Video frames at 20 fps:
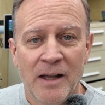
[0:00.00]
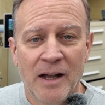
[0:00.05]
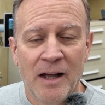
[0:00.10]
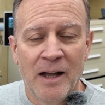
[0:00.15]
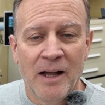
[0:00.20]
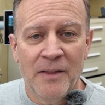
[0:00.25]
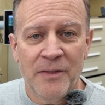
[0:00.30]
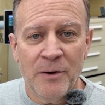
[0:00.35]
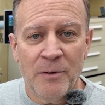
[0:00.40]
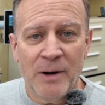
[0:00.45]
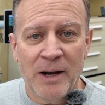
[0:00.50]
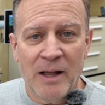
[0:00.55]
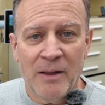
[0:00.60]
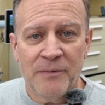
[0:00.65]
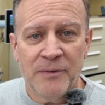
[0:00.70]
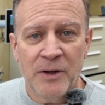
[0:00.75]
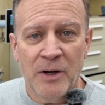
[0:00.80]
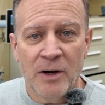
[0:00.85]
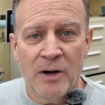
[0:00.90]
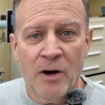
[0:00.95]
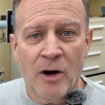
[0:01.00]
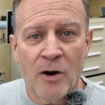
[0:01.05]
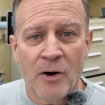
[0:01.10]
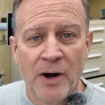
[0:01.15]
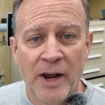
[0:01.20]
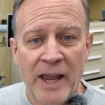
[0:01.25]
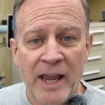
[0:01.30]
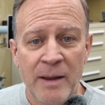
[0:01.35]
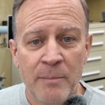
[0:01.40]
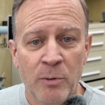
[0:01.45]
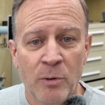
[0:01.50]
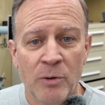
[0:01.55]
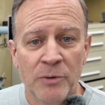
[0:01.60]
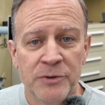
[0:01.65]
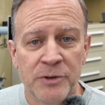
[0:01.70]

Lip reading: that are out there are able